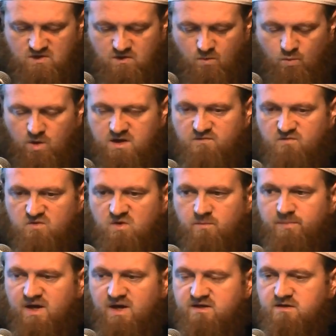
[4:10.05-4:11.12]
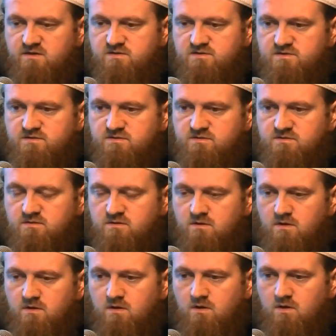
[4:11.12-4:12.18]
one of the companions
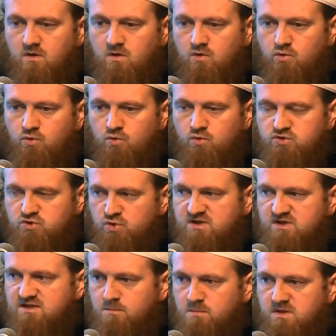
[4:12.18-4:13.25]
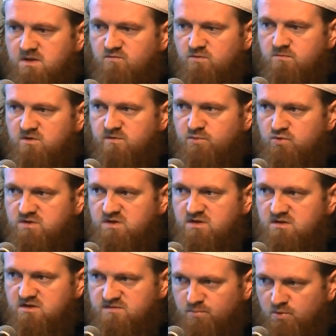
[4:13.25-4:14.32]
who took something from the booty,
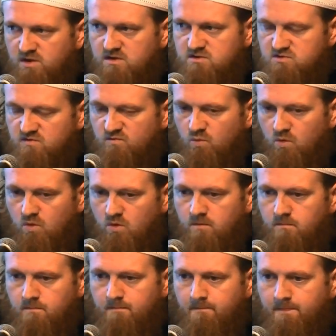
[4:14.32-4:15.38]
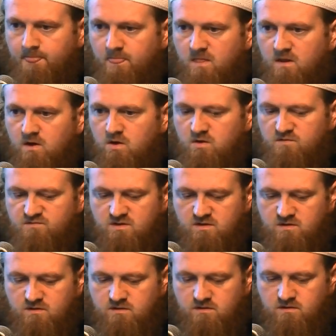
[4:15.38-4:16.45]
the spoils of war,
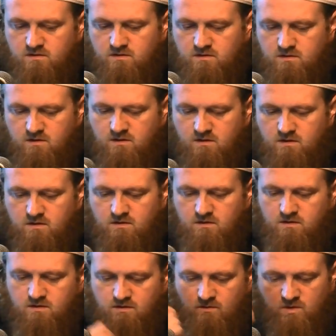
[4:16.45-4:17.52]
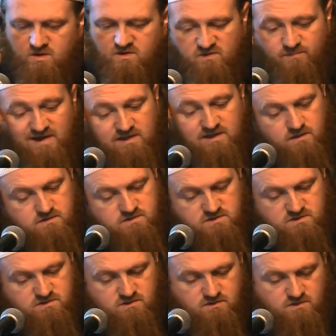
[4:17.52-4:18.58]
after one of the
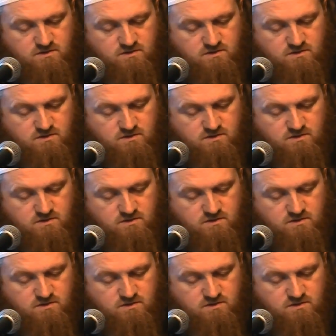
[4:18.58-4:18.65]
battles,